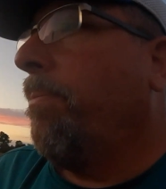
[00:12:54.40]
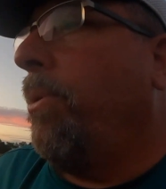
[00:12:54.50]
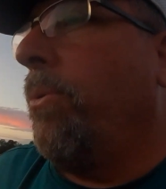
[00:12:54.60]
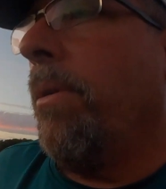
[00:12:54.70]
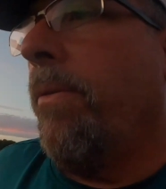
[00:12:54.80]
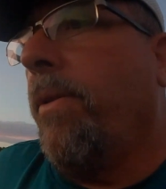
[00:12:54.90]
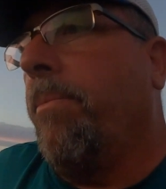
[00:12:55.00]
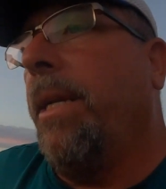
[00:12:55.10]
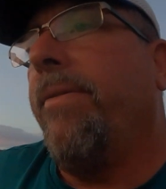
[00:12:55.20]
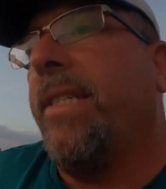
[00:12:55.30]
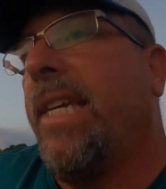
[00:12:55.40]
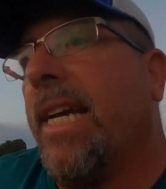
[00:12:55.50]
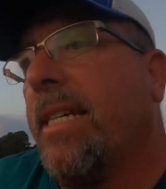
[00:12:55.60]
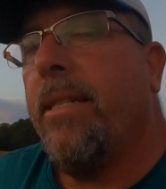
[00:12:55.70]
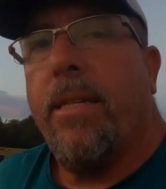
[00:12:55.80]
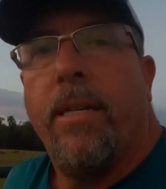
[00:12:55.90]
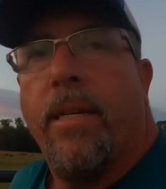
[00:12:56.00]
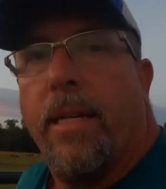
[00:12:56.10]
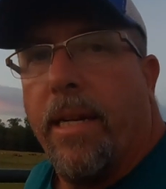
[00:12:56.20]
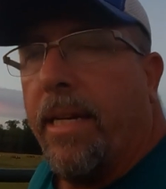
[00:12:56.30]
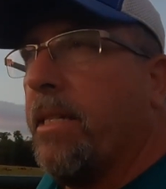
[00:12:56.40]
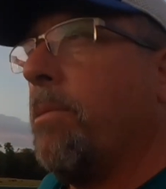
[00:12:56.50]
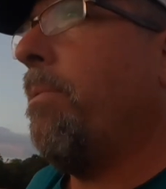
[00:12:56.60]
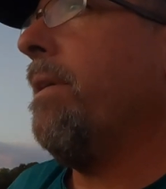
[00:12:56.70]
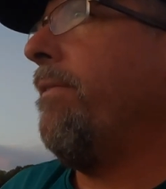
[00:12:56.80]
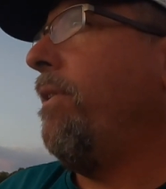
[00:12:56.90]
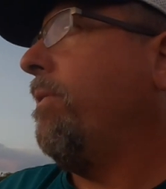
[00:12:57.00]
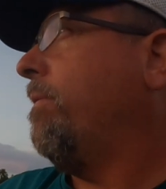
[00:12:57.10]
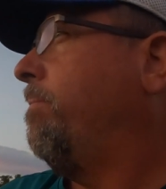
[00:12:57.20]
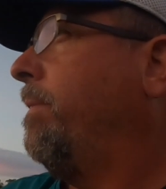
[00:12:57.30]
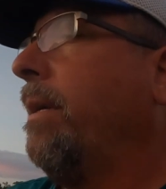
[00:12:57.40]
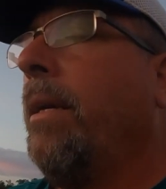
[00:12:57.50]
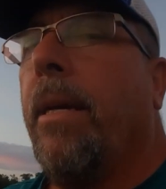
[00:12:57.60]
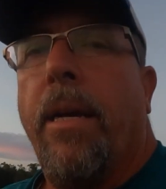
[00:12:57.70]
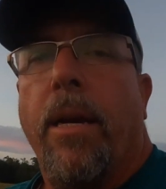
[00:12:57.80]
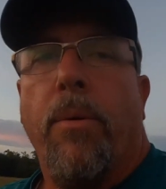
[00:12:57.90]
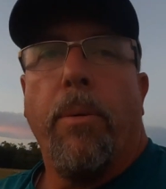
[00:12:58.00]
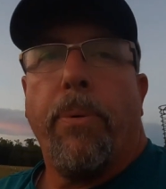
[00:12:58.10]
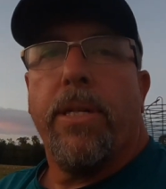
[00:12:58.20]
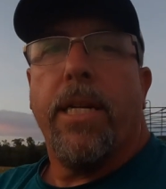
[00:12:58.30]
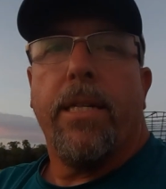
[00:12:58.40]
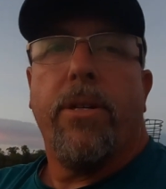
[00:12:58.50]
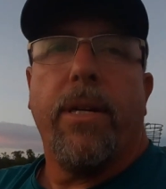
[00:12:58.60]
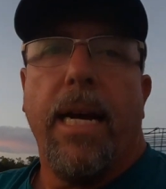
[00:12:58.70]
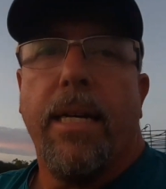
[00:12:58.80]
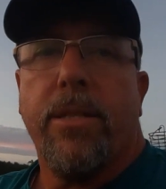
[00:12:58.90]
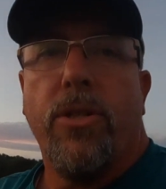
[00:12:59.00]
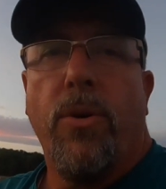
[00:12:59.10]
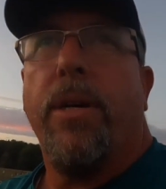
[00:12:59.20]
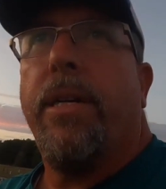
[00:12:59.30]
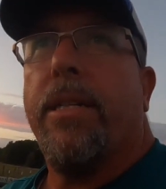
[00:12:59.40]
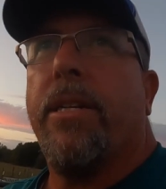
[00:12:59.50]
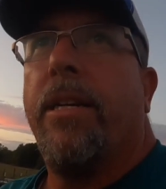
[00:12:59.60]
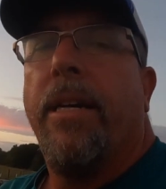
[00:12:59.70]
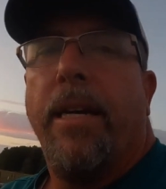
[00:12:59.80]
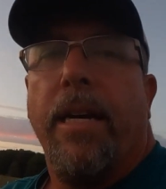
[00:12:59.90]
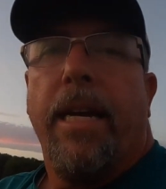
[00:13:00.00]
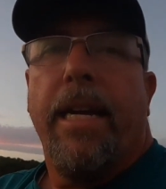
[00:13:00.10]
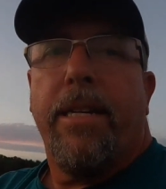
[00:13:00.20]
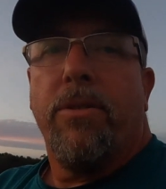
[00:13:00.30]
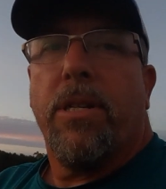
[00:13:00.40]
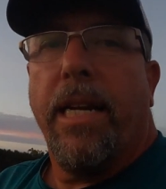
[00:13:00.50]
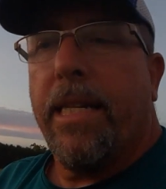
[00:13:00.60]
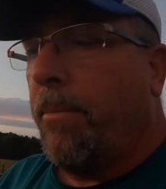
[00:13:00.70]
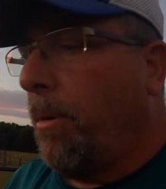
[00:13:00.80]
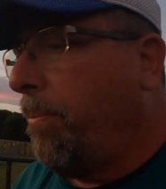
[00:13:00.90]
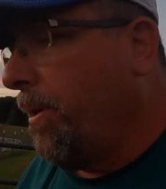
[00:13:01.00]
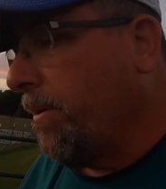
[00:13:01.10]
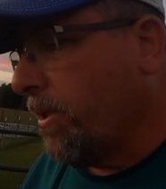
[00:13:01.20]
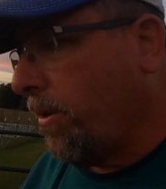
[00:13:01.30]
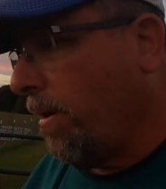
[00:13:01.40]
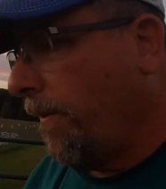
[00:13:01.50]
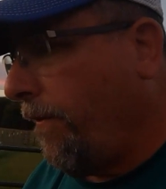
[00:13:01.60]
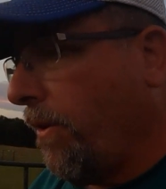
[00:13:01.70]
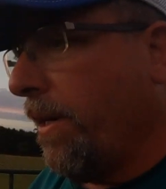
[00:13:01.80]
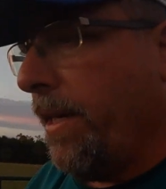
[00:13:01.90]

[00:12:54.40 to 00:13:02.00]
report from Living Texas at Hidden Spring Farm. We appreciate you guys joining us. Hit those links I'm gonna put on the screen for